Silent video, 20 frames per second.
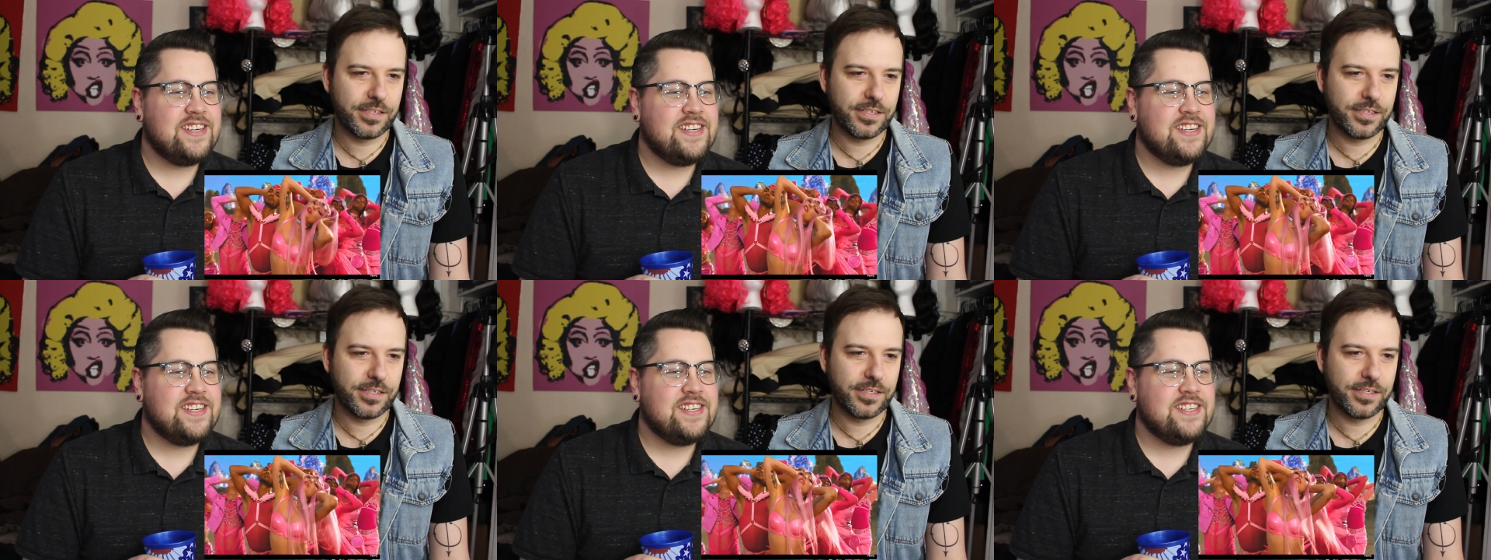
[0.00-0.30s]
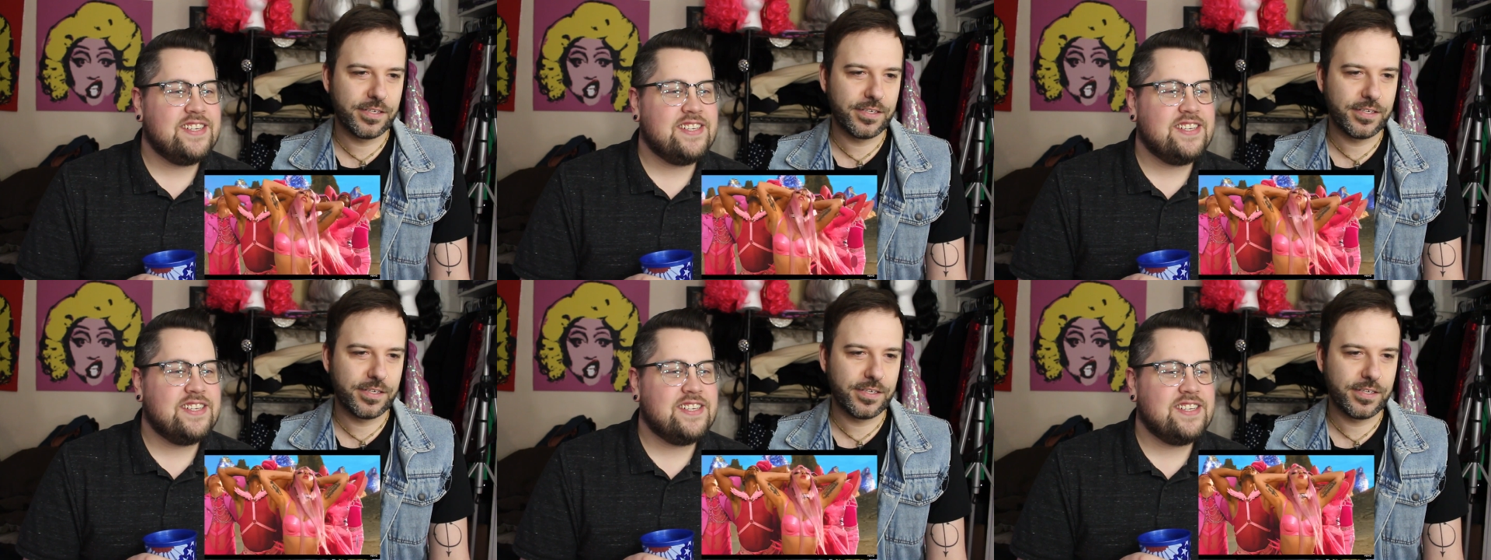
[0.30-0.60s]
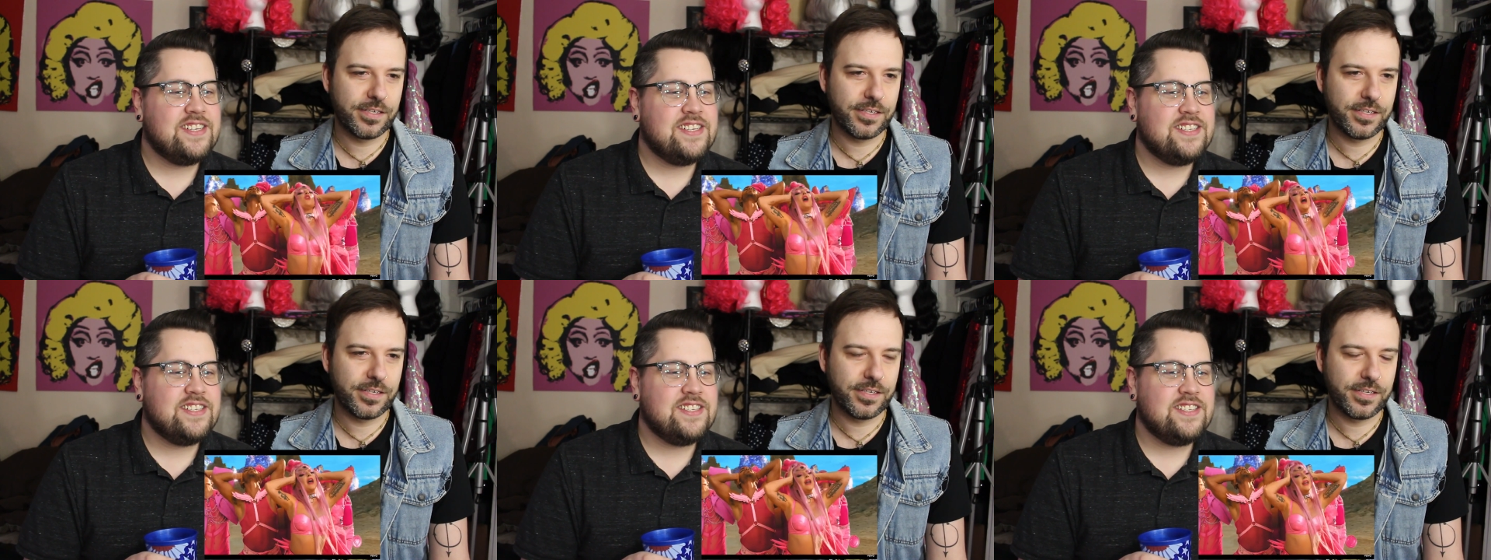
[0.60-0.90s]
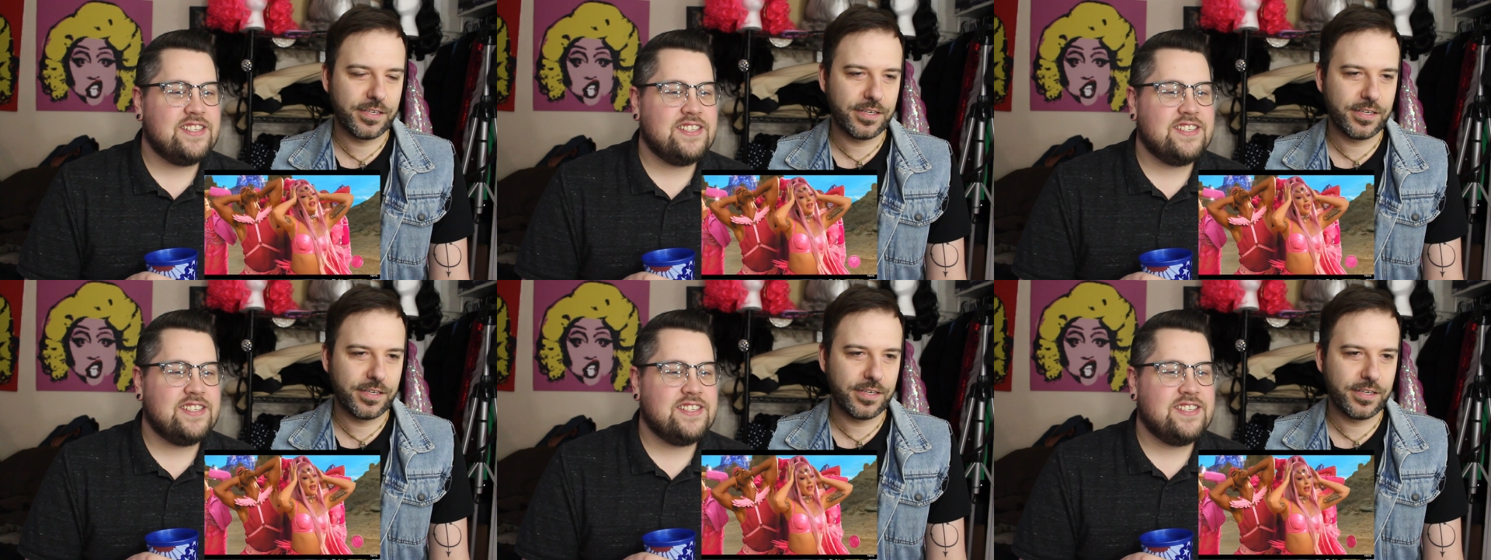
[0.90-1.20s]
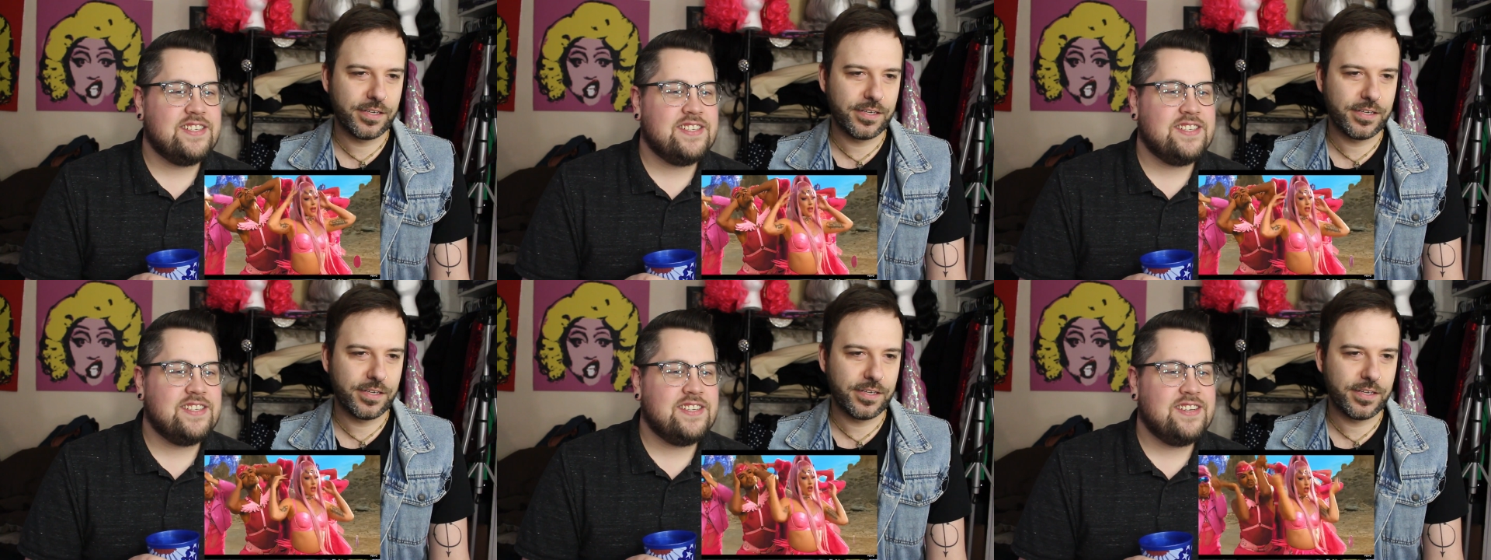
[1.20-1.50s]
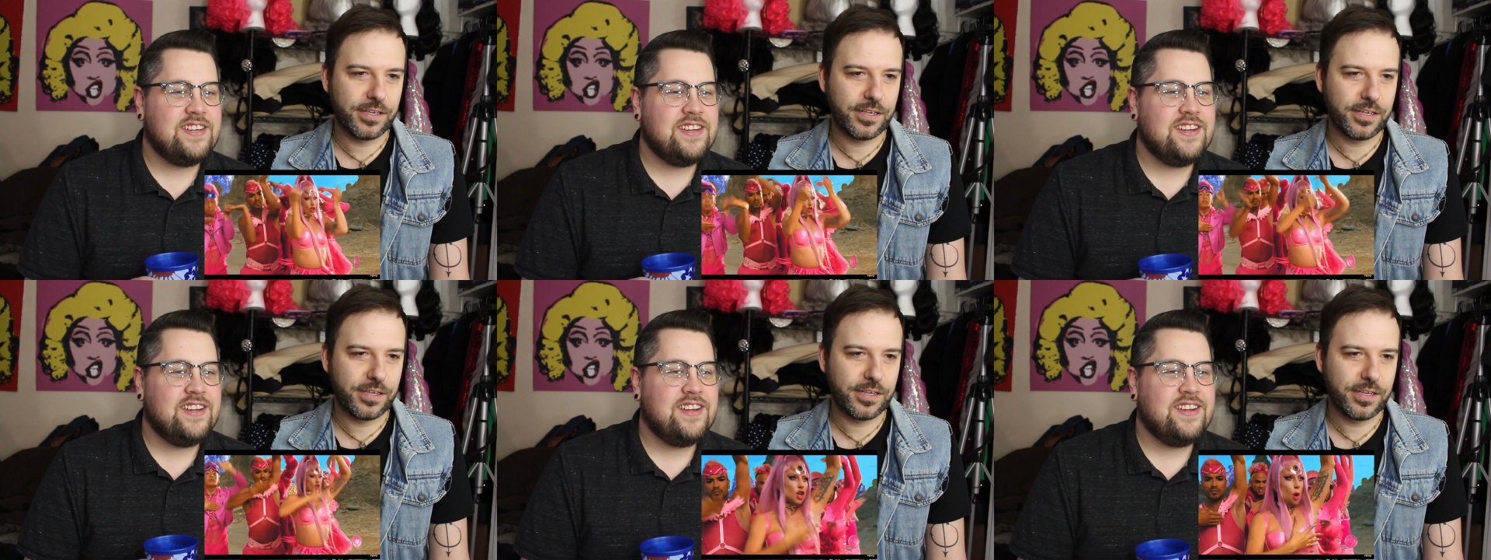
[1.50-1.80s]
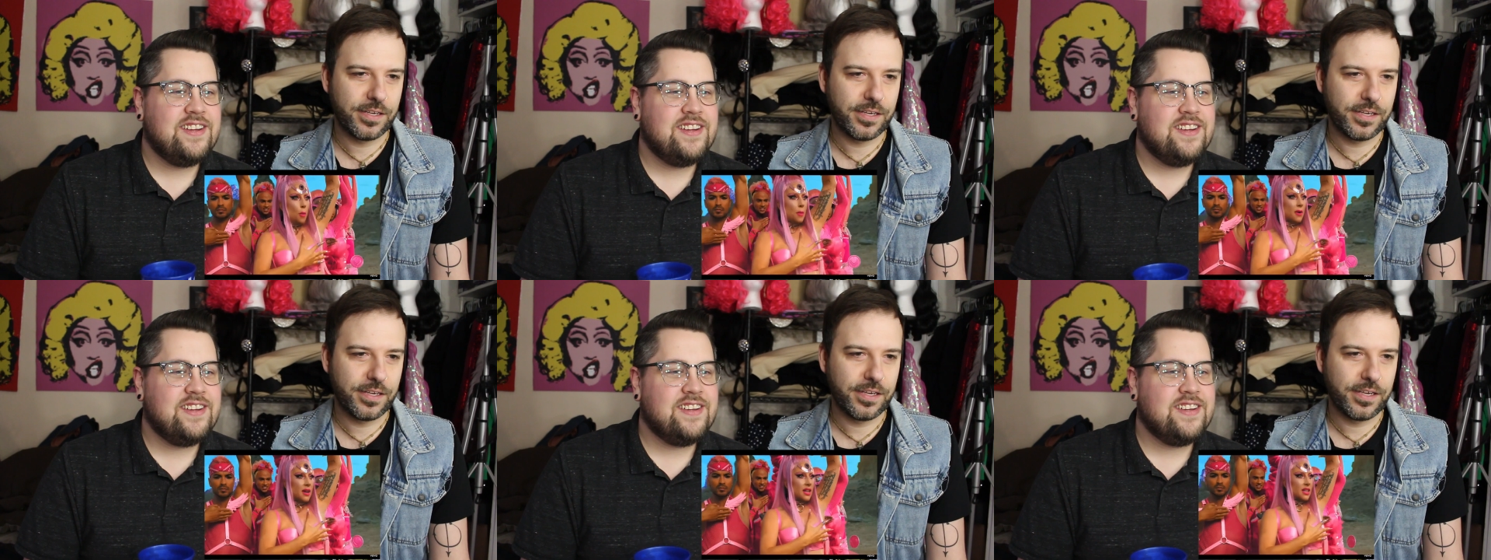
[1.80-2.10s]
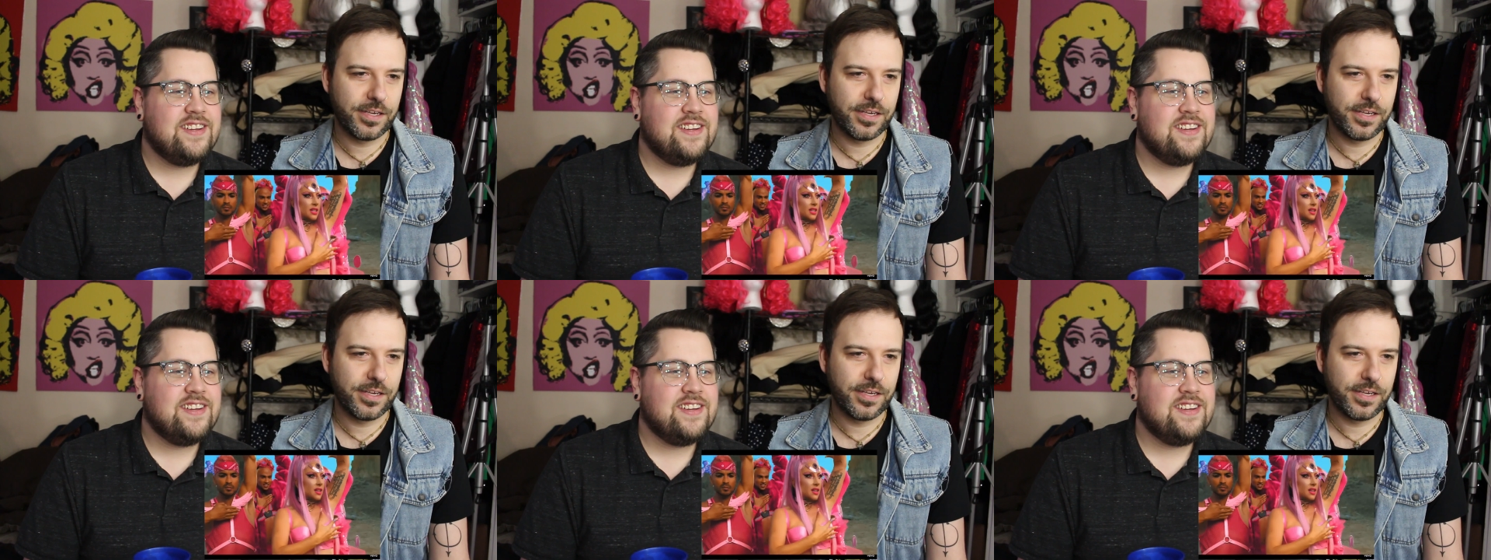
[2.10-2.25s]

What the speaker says: Nobody speaks.